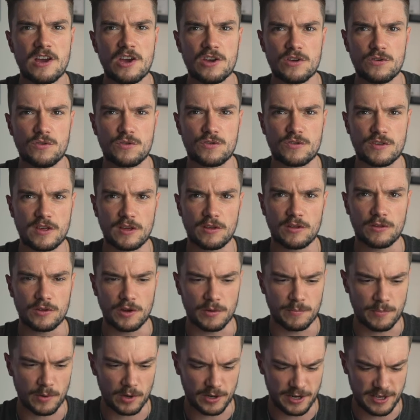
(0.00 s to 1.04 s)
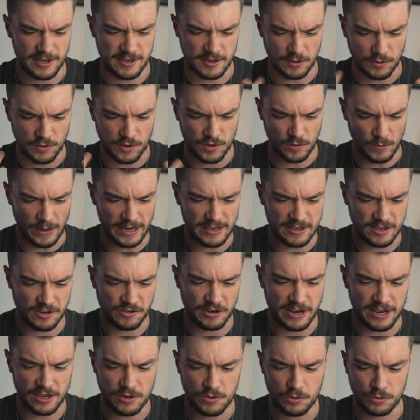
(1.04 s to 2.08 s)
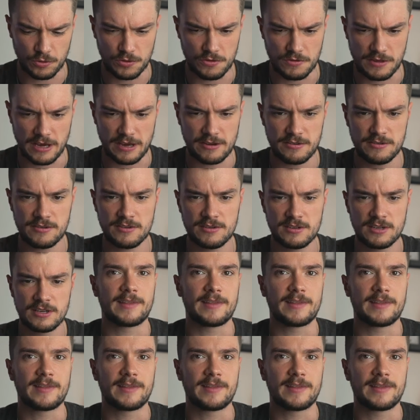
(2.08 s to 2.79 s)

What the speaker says: your body still sweats to try and cool you down.